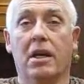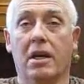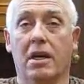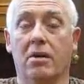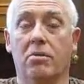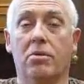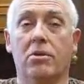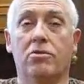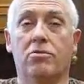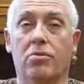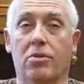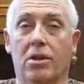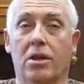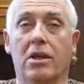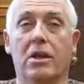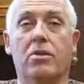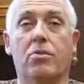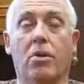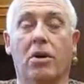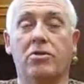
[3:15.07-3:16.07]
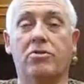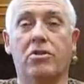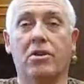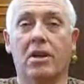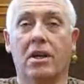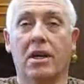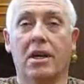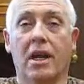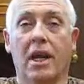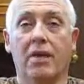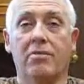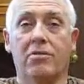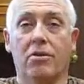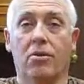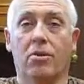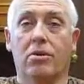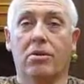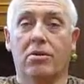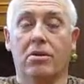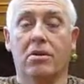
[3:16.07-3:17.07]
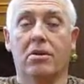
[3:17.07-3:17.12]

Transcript: and it was really a question that I'd have to order